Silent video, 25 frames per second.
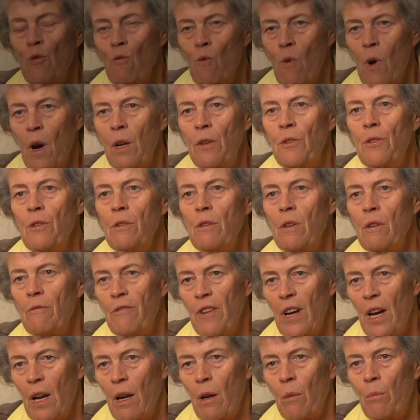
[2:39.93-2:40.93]
want to
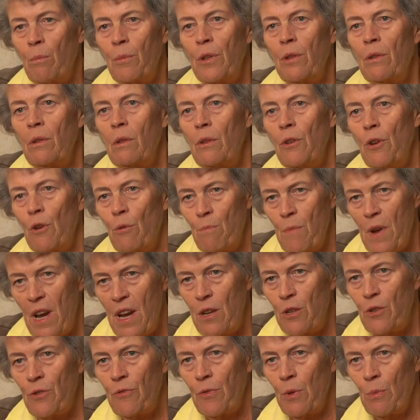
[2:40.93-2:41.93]
develop your
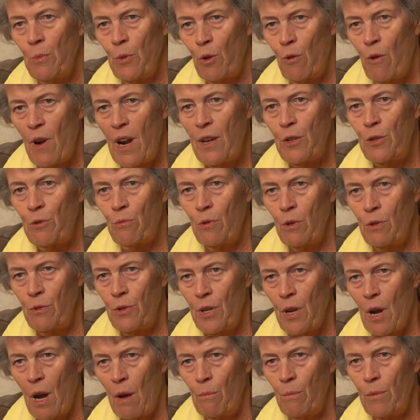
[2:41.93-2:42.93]
base from the
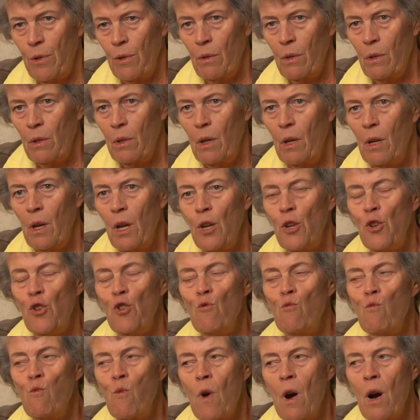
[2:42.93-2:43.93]
grassroots up.
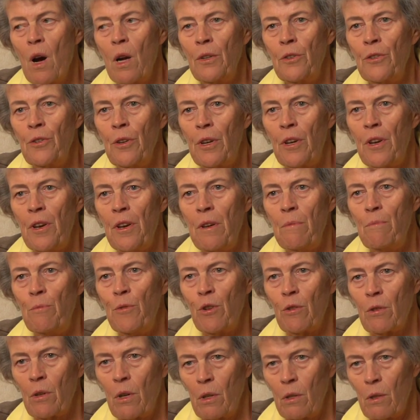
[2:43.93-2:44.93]
You want to keep
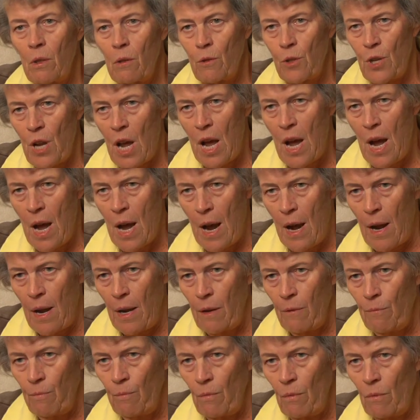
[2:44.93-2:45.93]
your goals
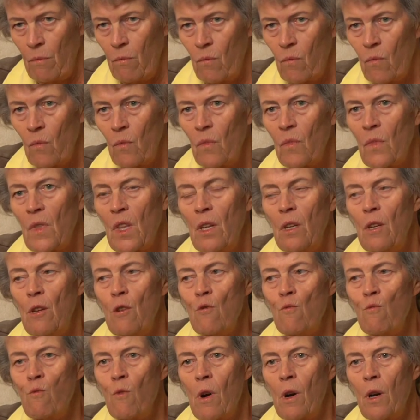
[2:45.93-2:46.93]
high.
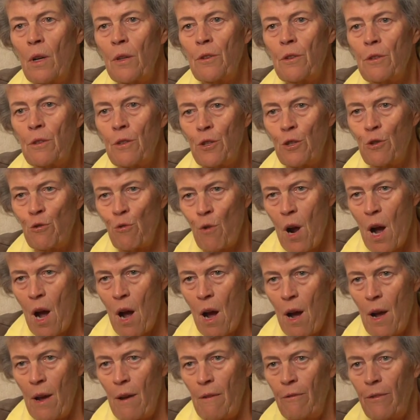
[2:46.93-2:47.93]
You want to
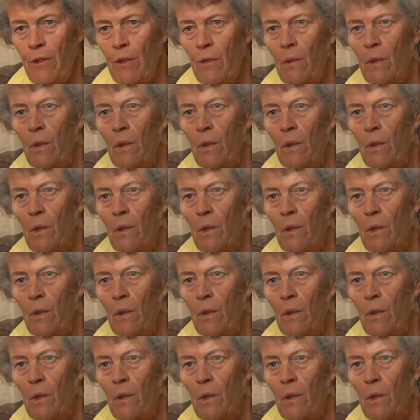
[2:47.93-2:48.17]
strive